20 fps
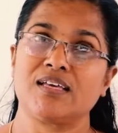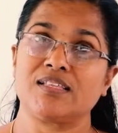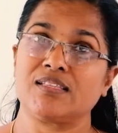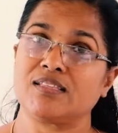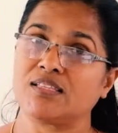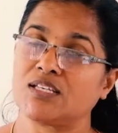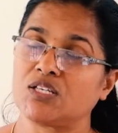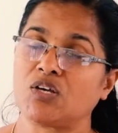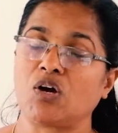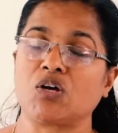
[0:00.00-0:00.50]

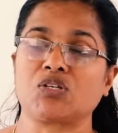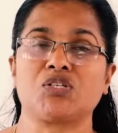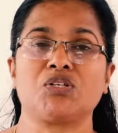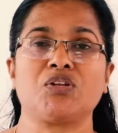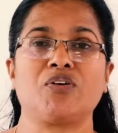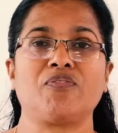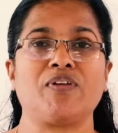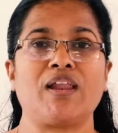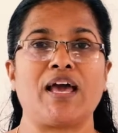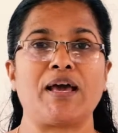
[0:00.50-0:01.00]
The doctrine
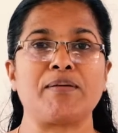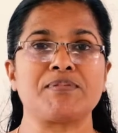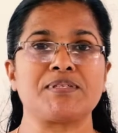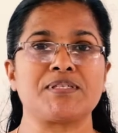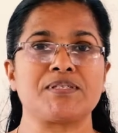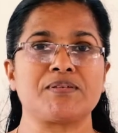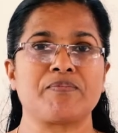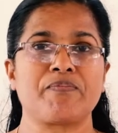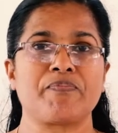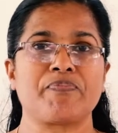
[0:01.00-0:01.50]
of
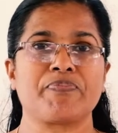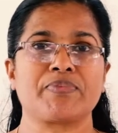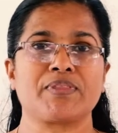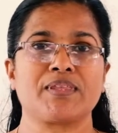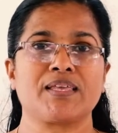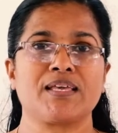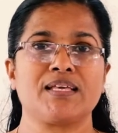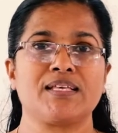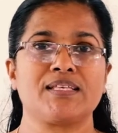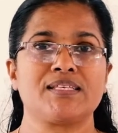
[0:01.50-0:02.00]
Lats,
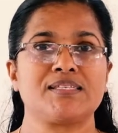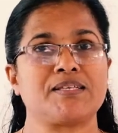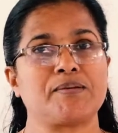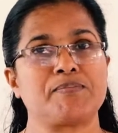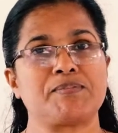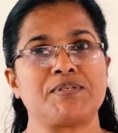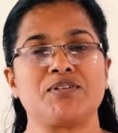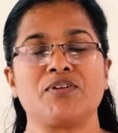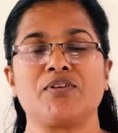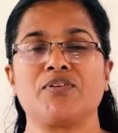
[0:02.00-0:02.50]

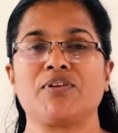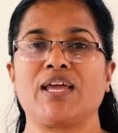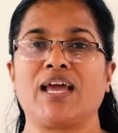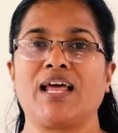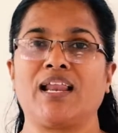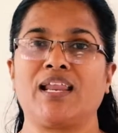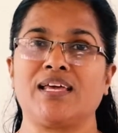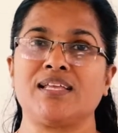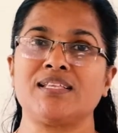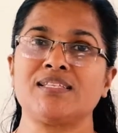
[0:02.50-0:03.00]
subsidiary
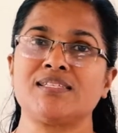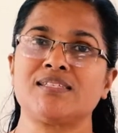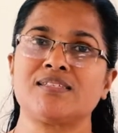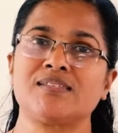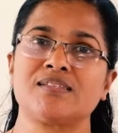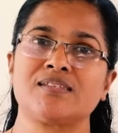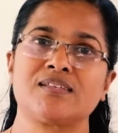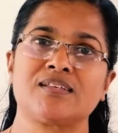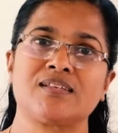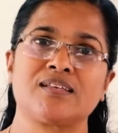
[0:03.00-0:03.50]
alliance,
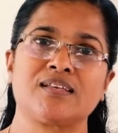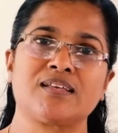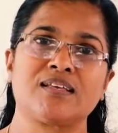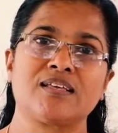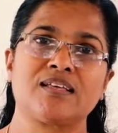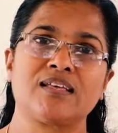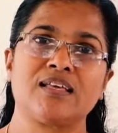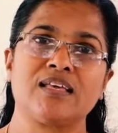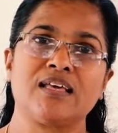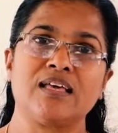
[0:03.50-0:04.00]

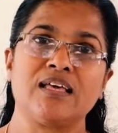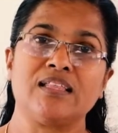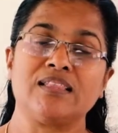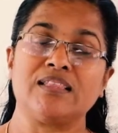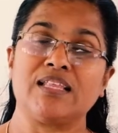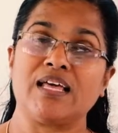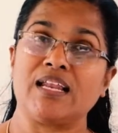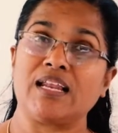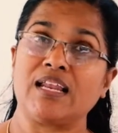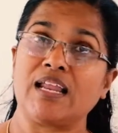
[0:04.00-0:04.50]

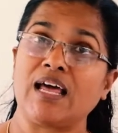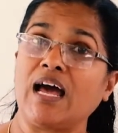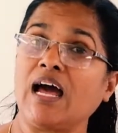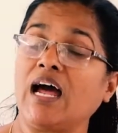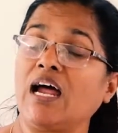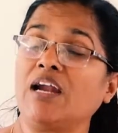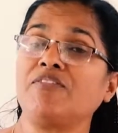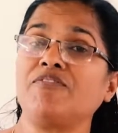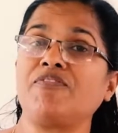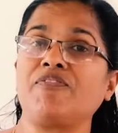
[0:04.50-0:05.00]
then
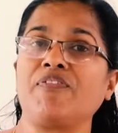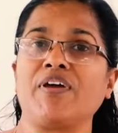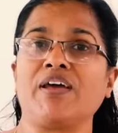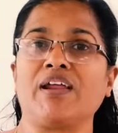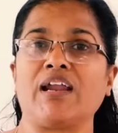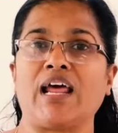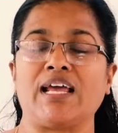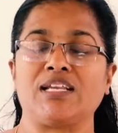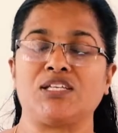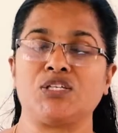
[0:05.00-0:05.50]
unfair
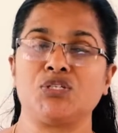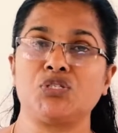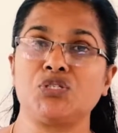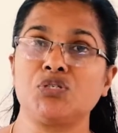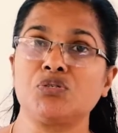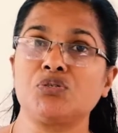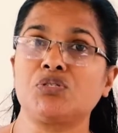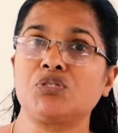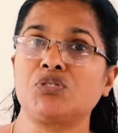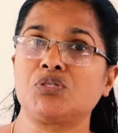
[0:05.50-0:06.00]

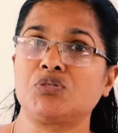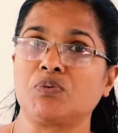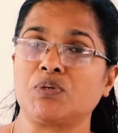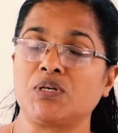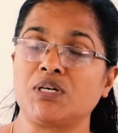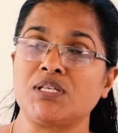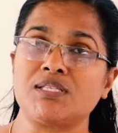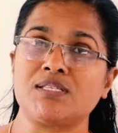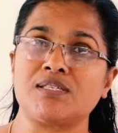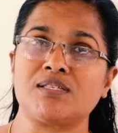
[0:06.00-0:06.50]
attitude
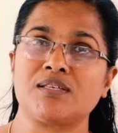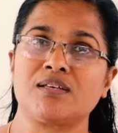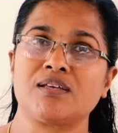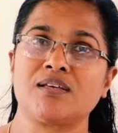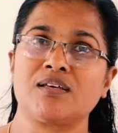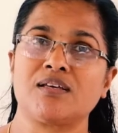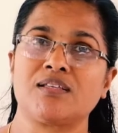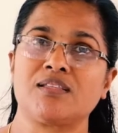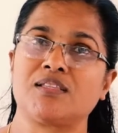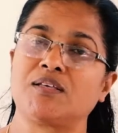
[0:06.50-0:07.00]
towards
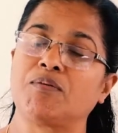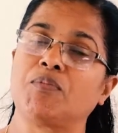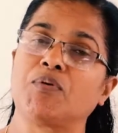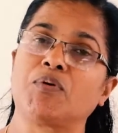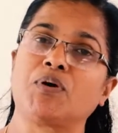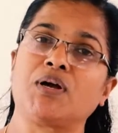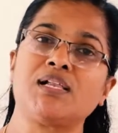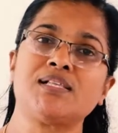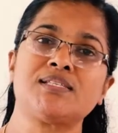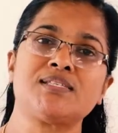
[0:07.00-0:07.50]
the
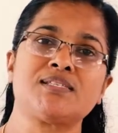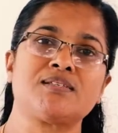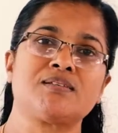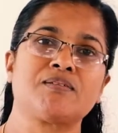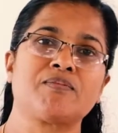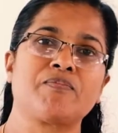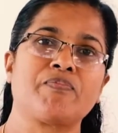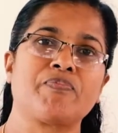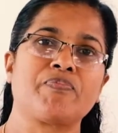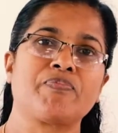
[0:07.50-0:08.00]
Mughals,
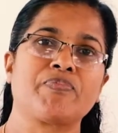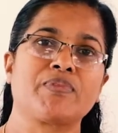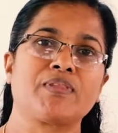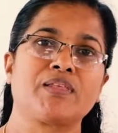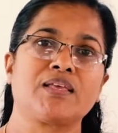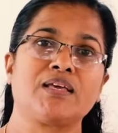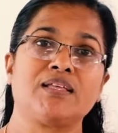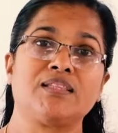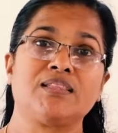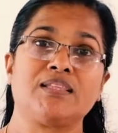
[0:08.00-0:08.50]

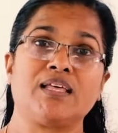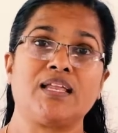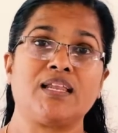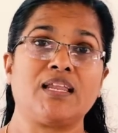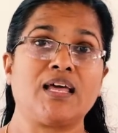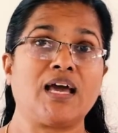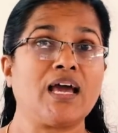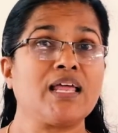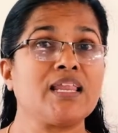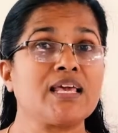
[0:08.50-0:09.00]
then
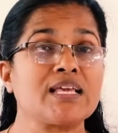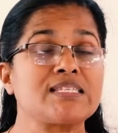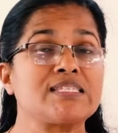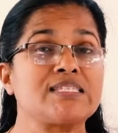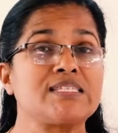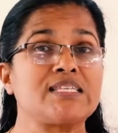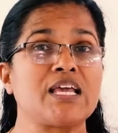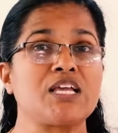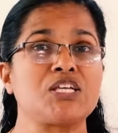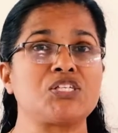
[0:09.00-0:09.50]

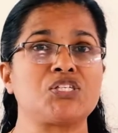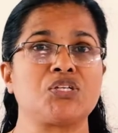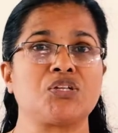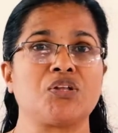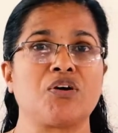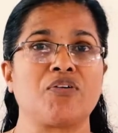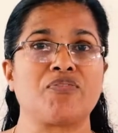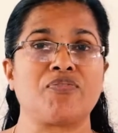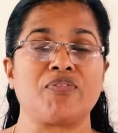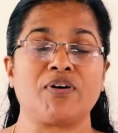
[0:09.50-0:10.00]
annexation
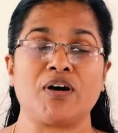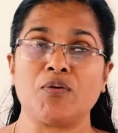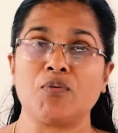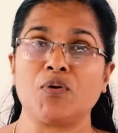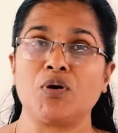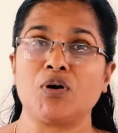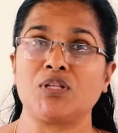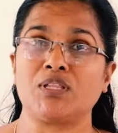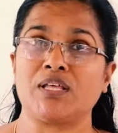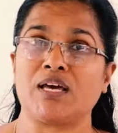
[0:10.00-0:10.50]
of
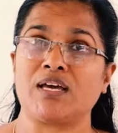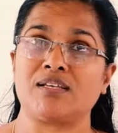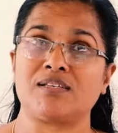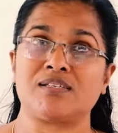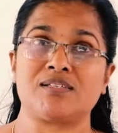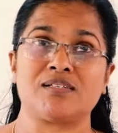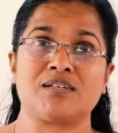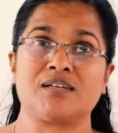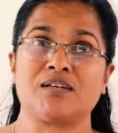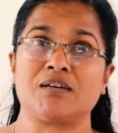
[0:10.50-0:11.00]
Awadh and
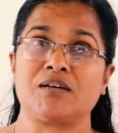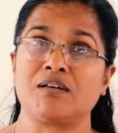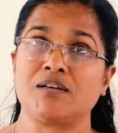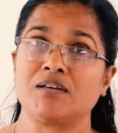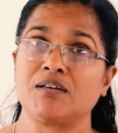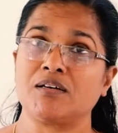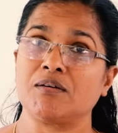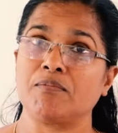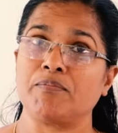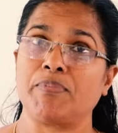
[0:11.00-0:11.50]

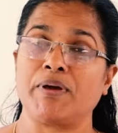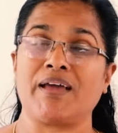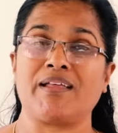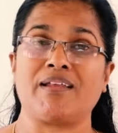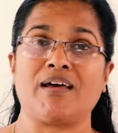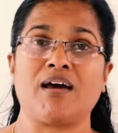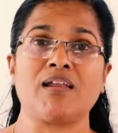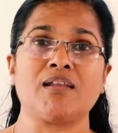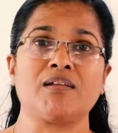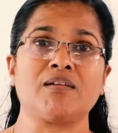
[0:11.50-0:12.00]

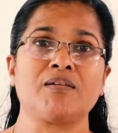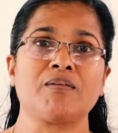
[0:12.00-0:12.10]
Berar,